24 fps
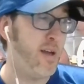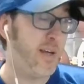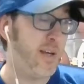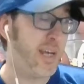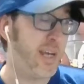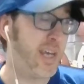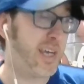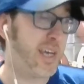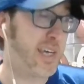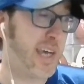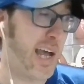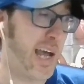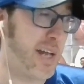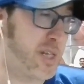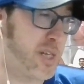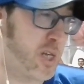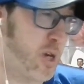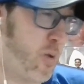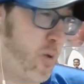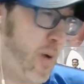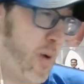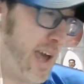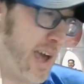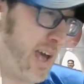He gets
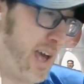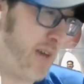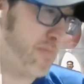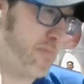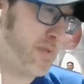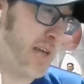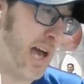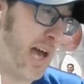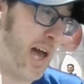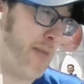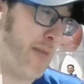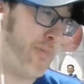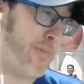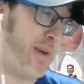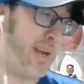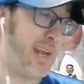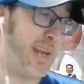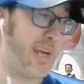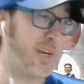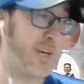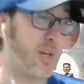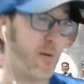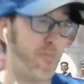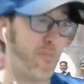it way up top and
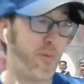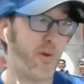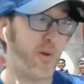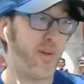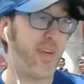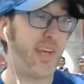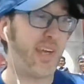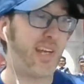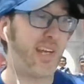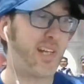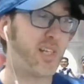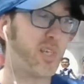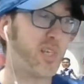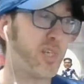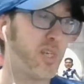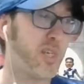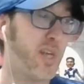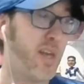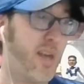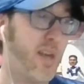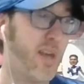incomplete.